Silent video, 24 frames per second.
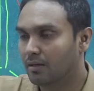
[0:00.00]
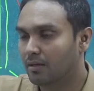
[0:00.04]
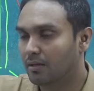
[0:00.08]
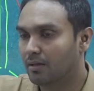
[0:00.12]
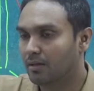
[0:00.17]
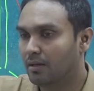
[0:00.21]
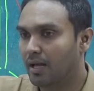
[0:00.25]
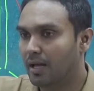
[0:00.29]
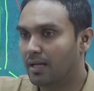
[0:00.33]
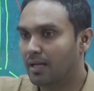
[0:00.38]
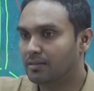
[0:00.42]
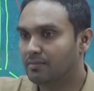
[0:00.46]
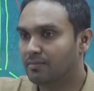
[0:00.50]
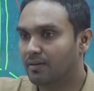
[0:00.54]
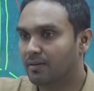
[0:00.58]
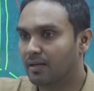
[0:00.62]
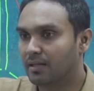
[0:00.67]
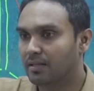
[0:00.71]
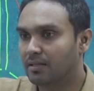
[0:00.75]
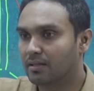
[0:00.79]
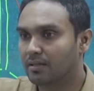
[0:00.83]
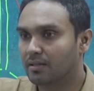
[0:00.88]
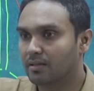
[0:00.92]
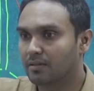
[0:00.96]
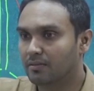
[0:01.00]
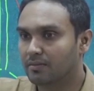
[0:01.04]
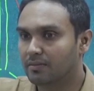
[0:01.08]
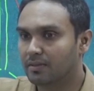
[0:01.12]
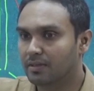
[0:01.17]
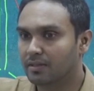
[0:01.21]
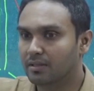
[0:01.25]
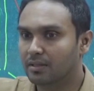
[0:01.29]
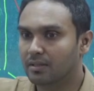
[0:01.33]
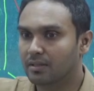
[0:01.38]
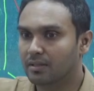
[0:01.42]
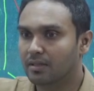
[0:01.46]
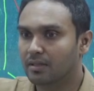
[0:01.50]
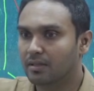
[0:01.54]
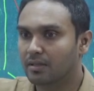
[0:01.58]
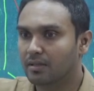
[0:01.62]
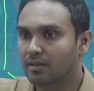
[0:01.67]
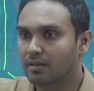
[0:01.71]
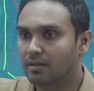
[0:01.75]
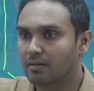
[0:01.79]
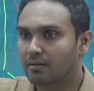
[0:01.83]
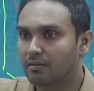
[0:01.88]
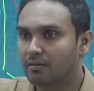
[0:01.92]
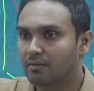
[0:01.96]
has 1/3 of the
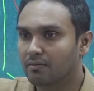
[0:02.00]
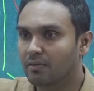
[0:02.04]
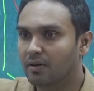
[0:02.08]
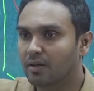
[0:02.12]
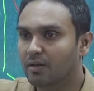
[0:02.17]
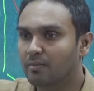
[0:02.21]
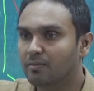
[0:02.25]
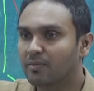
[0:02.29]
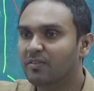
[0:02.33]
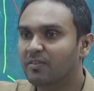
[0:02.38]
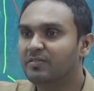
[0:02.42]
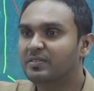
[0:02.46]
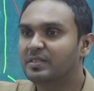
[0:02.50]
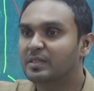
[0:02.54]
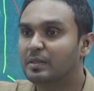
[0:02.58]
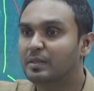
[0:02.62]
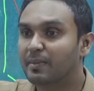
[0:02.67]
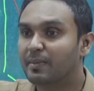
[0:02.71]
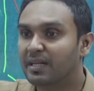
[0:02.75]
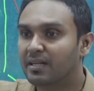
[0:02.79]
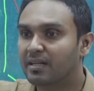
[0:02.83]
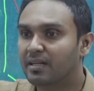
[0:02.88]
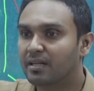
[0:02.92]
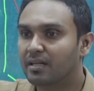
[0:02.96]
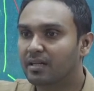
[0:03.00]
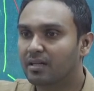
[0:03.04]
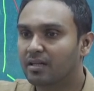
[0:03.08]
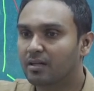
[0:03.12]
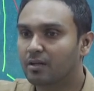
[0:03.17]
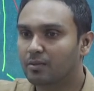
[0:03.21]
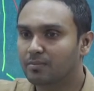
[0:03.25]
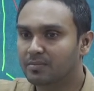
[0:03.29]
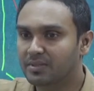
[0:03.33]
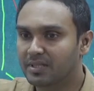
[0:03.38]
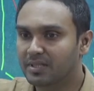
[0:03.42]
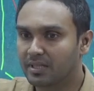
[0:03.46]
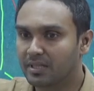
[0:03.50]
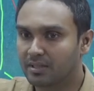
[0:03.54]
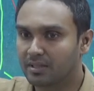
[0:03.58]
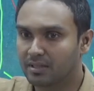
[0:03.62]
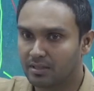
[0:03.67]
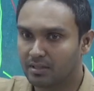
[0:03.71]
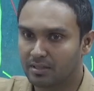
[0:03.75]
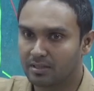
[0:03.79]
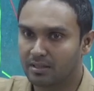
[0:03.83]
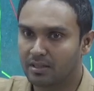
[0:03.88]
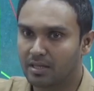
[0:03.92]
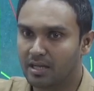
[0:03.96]
volume of symmetrical object.
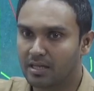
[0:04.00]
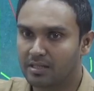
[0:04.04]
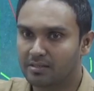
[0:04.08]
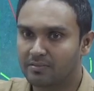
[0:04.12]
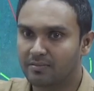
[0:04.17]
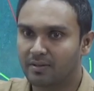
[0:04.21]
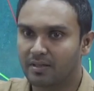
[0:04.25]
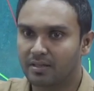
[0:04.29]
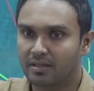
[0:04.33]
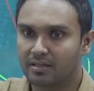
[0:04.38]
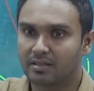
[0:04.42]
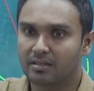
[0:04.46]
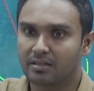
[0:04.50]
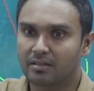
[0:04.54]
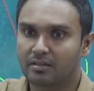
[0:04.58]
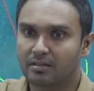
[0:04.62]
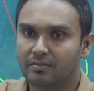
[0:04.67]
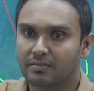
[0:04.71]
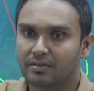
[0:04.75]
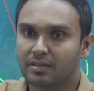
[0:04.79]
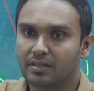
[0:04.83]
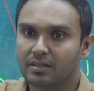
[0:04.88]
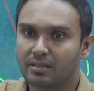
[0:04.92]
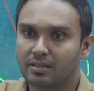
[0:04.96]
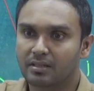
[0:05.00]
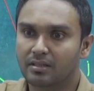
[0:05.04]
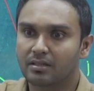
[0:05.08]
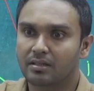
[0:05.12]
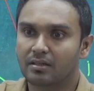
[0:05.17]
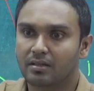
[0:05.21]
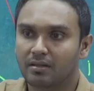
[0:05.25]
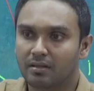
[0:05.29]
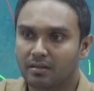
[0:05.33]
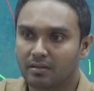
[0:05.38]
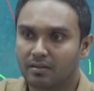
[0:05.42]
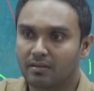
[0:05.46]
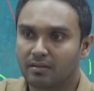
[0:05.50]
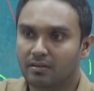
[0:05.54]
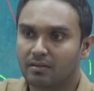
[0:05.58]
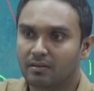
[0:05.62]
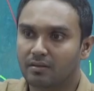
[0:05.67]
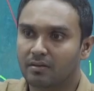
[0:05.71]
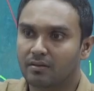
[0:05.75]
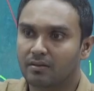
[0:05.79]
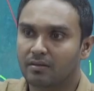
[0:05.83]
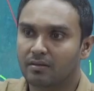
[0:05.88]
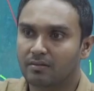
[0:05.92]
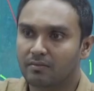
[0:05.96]
Has 1/3 of the
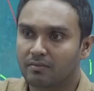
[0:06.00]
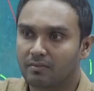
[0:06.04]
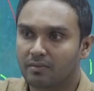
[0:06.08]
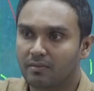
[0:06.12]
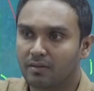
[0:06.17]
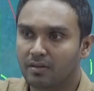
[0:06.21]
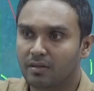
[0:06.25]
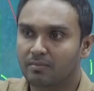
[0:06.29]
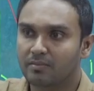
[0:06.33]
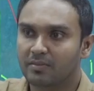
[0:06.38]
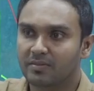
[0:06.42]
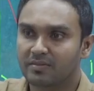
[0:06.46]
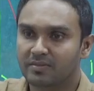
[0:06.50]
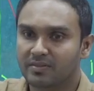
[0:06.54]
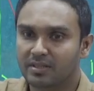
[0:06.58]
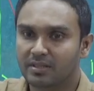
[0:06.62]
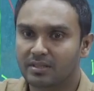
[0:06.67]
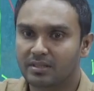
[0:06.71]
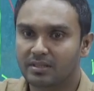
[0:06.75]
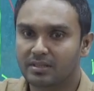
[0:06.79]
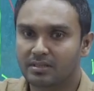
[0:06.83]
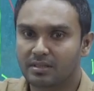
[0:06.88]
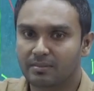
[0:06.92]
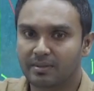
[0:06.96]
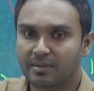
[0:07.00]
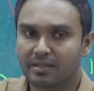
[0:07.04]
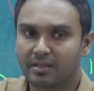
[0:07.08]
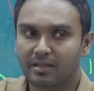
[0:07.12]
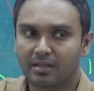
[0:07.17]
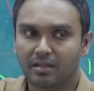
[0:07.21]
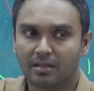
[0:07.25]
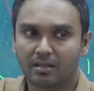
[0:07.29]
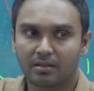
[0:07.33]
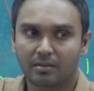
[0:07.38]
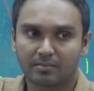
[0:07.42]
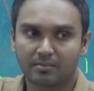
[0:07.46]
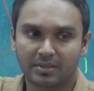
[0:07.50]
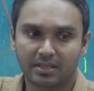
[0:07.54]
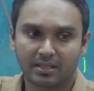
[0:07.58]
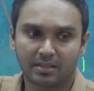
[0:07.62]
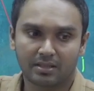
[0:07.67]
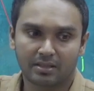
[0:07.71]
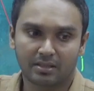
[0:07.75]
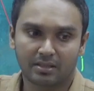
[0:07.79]
volume of the symmetrical object.